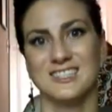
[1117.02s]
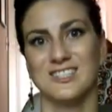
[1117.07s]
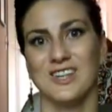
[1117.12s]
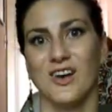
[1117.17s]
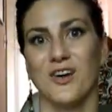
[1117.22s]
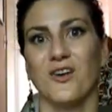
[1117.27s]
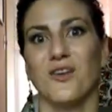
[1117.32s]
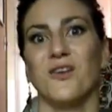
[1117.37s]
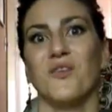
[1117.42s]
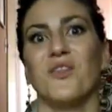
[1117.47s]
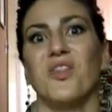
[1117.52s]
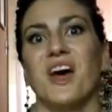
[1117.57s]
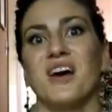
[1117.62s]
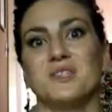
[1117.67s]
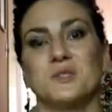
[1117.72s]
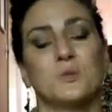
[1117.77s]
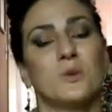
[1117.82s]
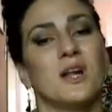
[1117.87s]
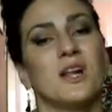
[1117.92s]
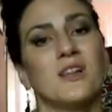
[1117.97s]
So
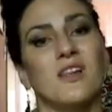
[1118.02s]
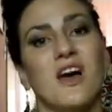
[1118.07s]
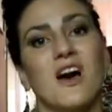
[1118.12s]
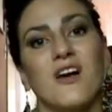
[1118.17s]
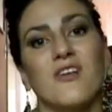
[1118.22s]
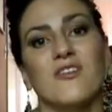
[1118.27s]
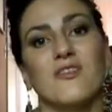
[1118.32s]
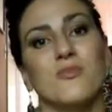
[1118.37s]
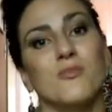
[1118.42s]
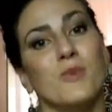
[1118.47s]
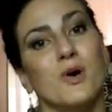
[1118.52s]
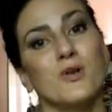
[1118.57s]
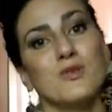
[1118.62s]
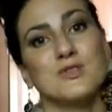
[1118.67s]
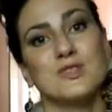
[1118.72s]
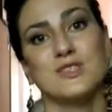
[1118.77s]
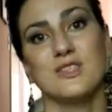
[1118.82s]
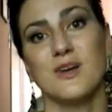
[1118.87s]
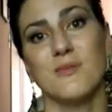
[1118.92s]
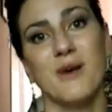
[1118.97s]
that's what I love
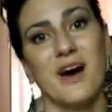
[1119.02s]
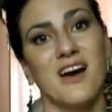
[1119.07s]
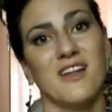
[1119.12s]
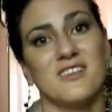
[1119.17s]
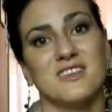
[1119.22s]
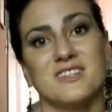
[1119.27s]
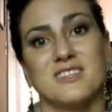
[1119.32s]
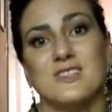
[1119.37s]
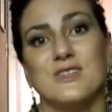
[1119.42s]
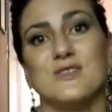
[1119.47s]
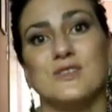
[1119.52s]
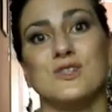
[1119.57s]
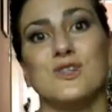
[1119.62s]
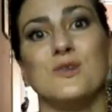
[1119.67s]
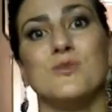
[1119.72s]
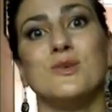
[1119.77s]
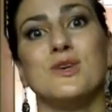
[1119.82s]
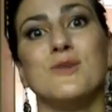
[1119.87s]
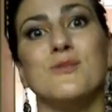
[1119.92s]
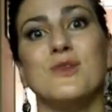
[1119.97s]
most about this
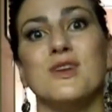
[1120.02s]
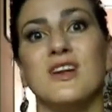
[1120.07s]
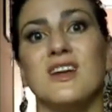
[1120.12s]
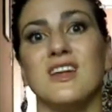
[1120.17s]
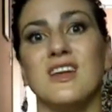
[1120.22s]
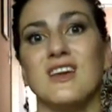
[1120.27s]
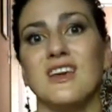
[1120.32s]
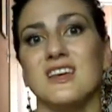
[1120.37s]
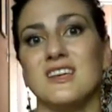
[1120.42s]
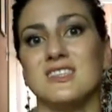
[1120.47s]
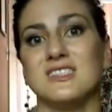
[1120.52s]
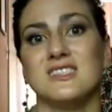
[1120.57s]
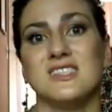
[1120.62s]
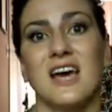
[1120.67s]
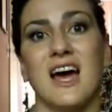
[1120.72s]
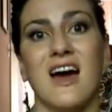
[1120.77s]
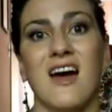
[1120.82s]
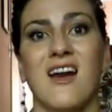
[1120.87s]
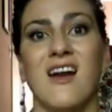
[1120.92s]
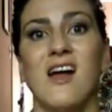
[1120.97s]
YouTube community, is
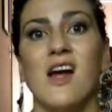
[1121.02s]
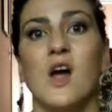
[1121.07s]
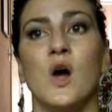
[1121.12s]
that